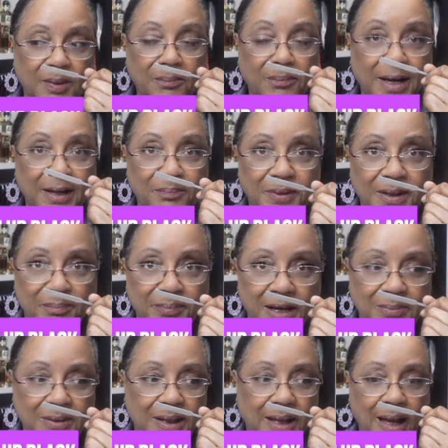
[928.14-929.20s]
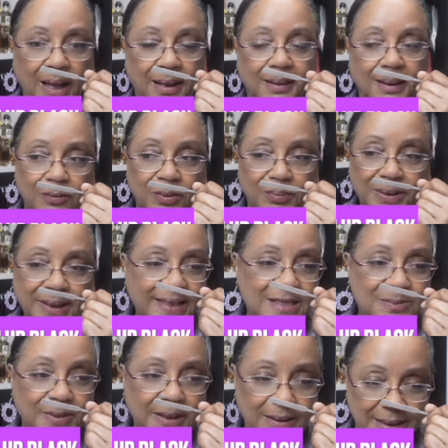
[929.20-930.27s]
might be a baby cat
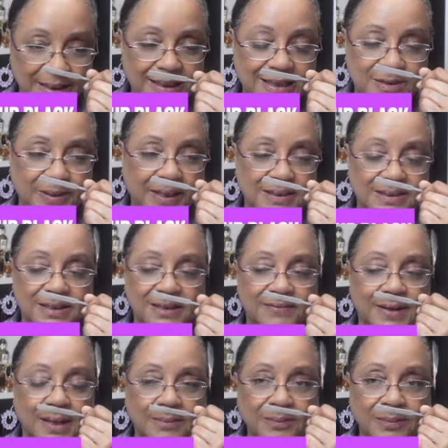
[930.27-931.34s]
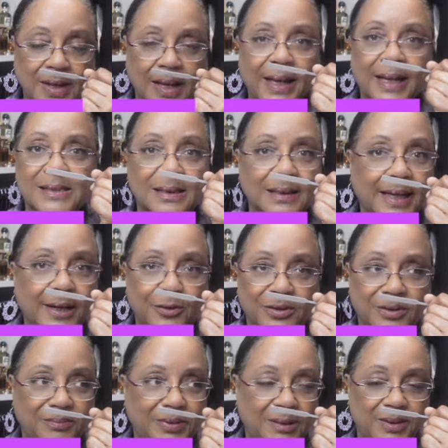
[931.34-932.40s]
replacement, inexpensive. It's lighter
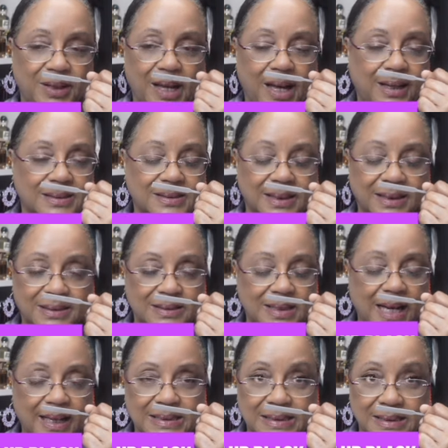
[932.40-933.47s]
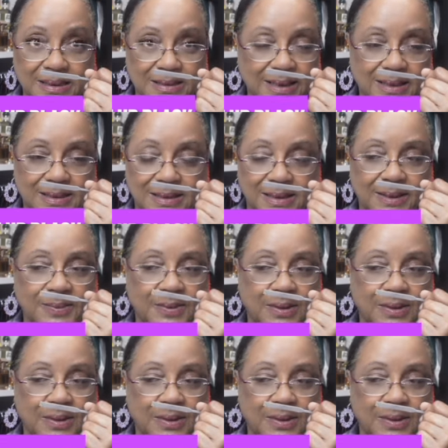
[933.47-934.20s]
than Baby Cat. It's, it's not as incensey.